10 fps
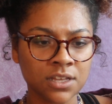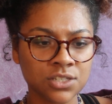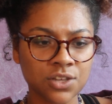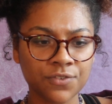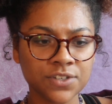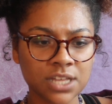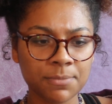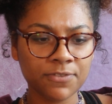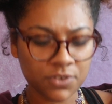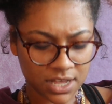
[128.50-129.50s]
So for
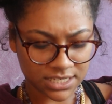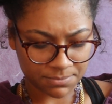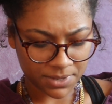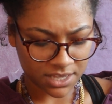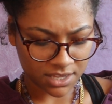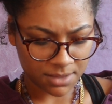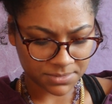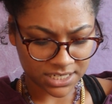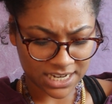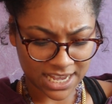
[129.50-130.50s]
some of you guys I'm picking up
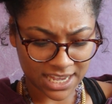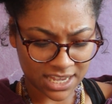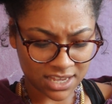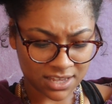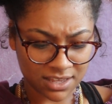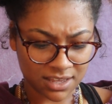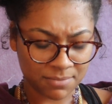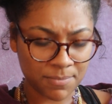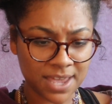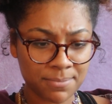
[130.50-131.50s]
today,
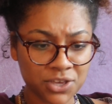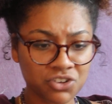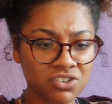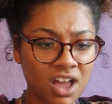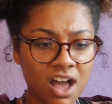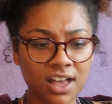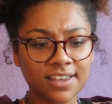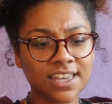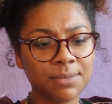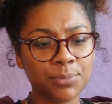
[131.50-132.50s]
maybe you're
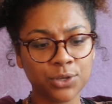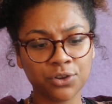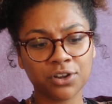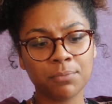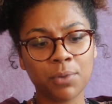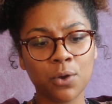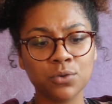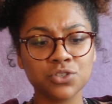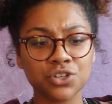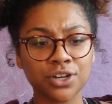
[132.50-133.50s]
not keeping your
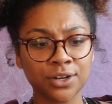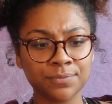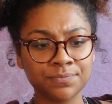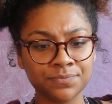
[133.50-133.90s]
composure.